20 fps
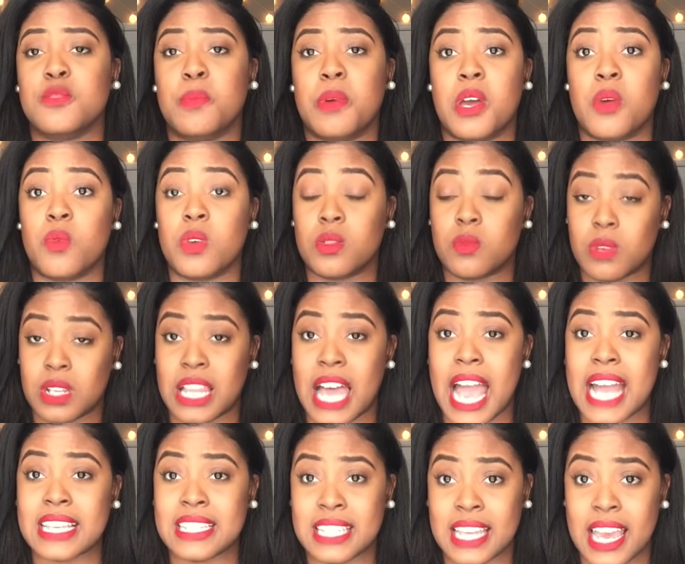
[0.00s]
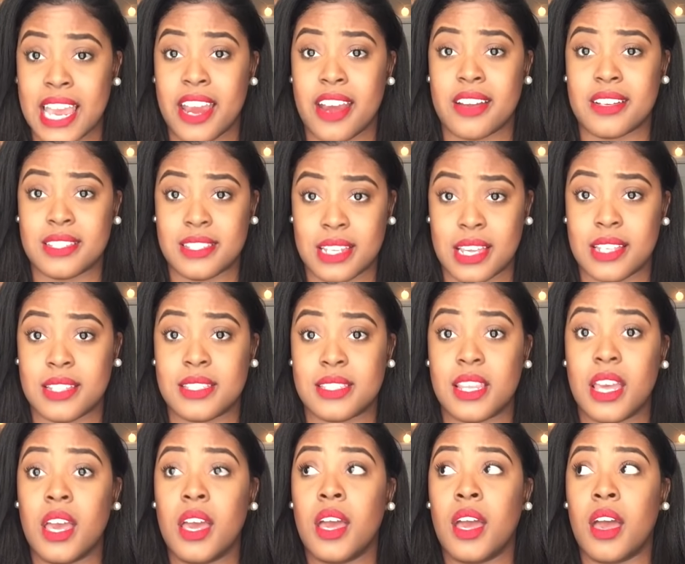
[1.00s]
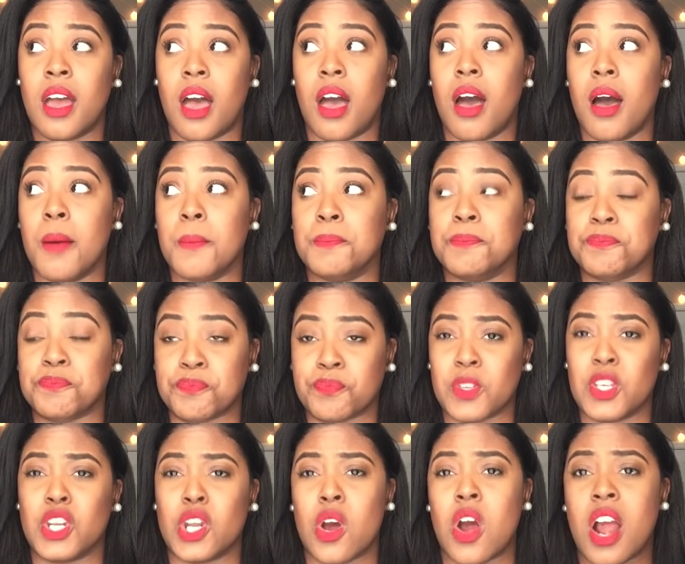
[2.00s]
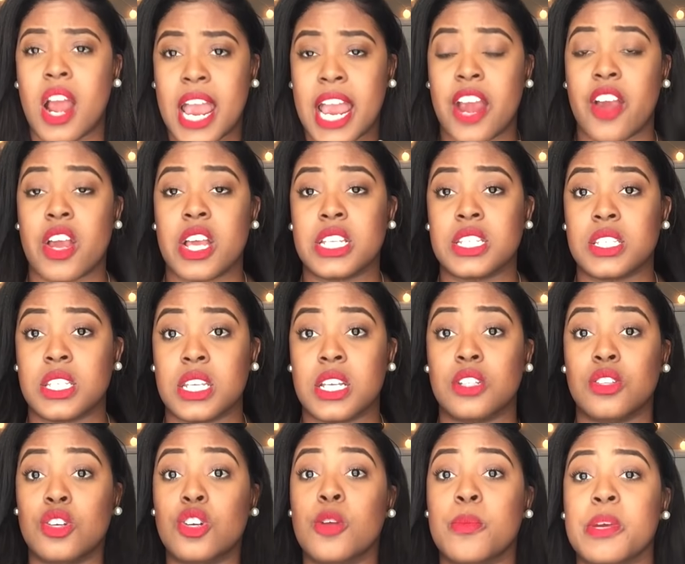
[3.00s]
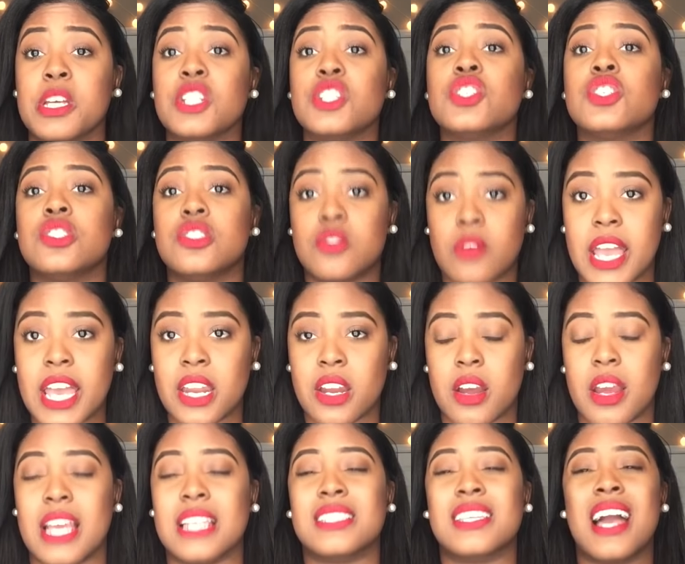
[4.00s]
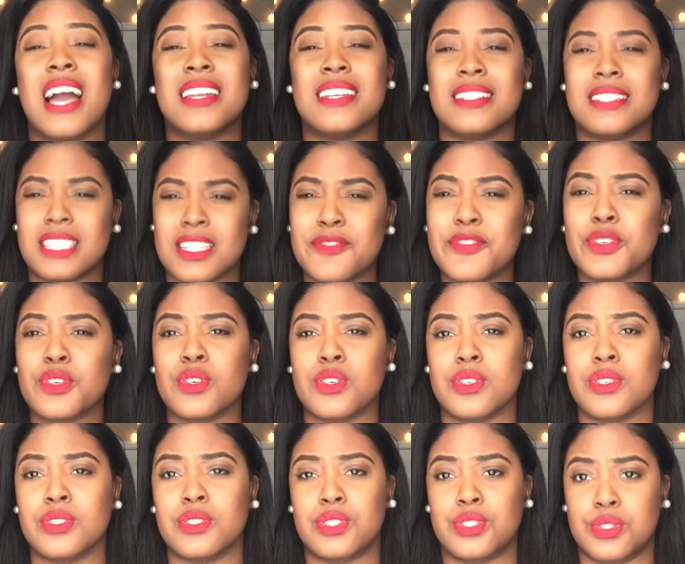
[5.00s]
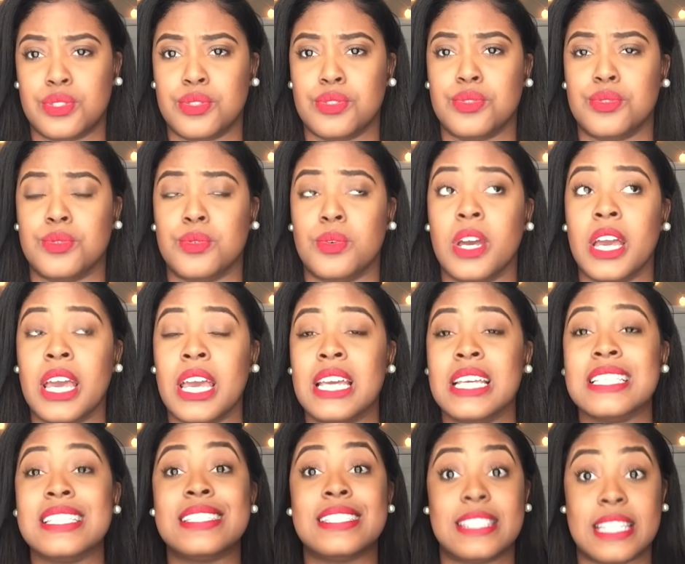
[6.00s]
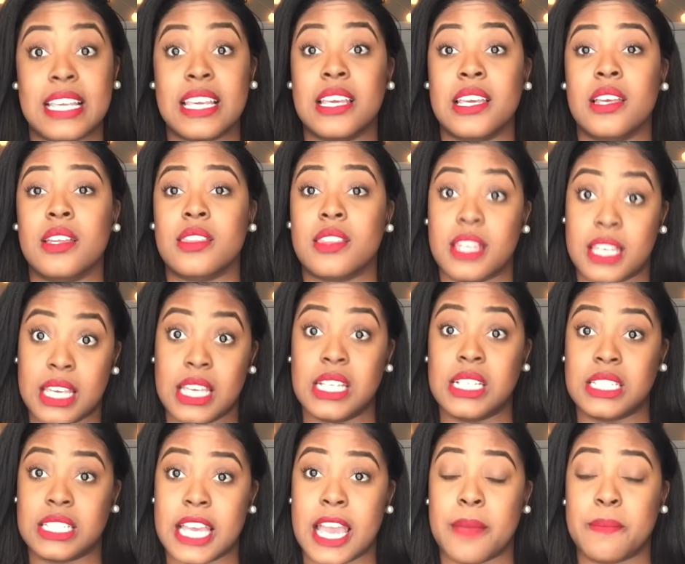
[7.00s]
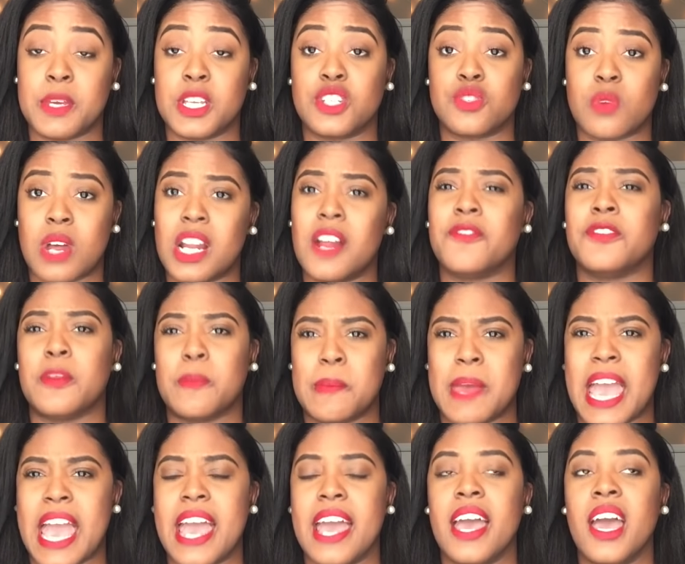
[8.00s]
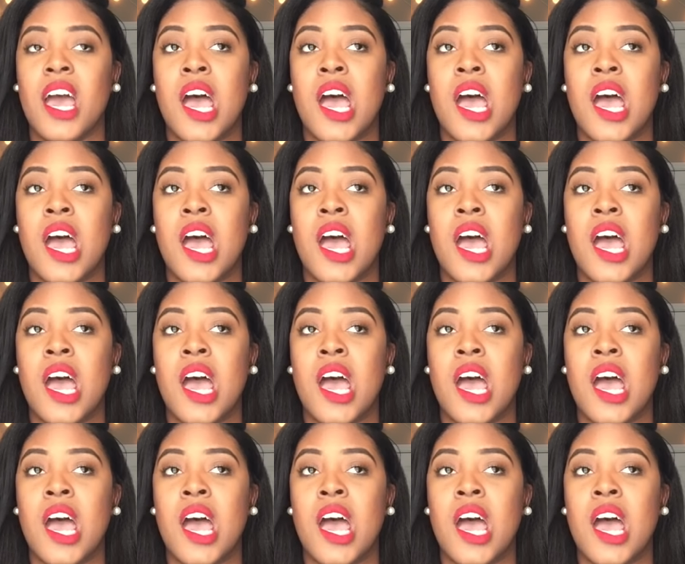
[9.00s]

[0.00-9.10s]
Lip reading: But with relaxed hair, since you know, our hair is a little bit straighter, it's kind of difficult to see the heat damage right off the bat.